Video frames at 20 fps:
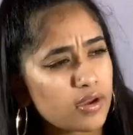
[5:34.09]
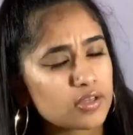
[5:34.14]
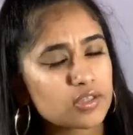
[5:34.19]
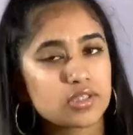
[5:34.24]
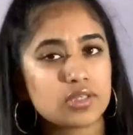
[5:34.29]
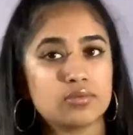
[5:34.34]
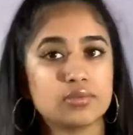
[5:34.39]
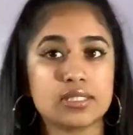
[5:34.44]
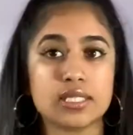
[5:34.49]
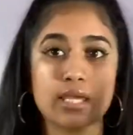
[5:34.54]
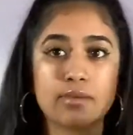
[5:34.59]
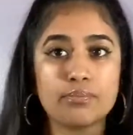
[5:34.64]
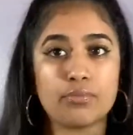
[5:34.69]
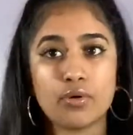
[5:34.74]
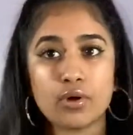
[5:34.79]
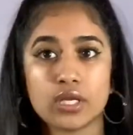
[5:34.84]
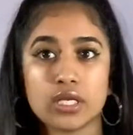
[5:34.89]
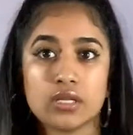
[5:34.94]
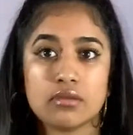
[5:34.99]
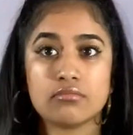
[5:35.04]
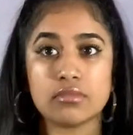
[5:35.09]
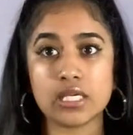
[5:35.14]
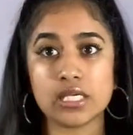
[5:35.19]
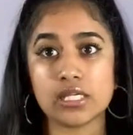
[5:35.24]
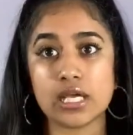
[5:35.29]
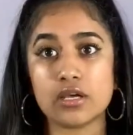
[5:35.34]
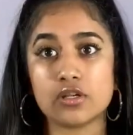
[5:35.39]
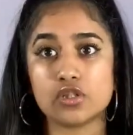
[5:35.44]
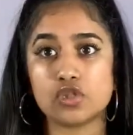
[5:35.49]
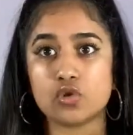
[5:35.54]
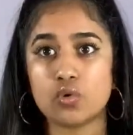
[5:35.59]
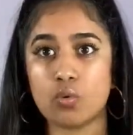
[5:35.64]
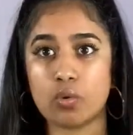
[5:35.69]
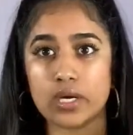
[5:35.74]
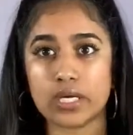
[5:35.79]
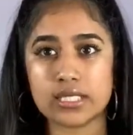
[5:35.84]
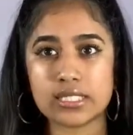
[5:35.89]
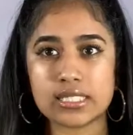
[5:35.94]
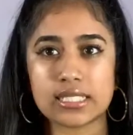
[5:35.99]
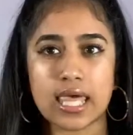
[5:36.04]
And she was like pointing me
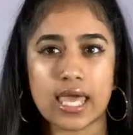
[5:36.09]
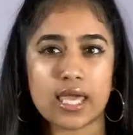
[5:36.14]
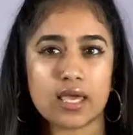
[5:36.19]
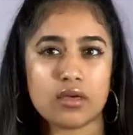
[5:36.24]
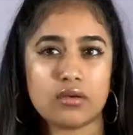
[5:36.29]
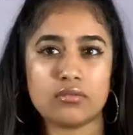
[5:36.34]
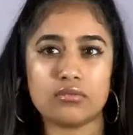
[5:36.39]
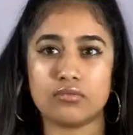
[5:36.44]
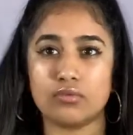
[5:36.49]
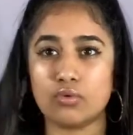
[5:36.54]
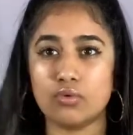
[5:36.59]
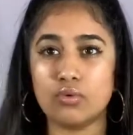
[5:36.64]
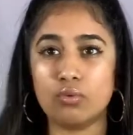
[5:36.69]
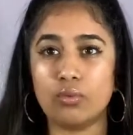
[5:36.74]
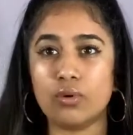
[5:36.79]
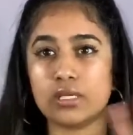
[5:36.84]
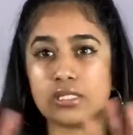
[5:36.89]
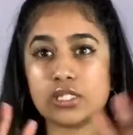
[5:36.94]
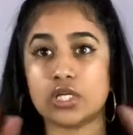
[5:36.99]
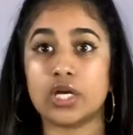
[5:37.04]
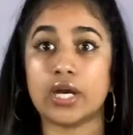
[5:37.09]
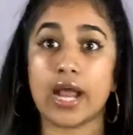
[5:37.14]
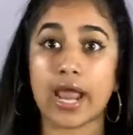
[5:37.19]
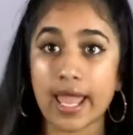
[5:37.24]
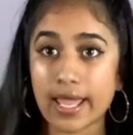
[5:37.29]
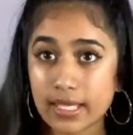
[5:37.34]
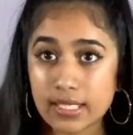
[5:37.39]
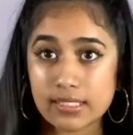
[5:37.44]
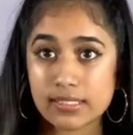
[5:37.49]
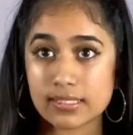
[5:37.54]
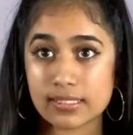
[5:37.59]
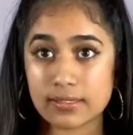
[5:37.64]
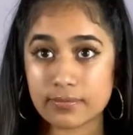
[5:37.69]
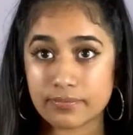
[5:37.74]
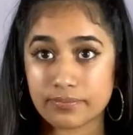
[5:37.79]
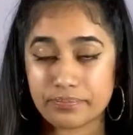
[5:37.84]
towards like who was her ex.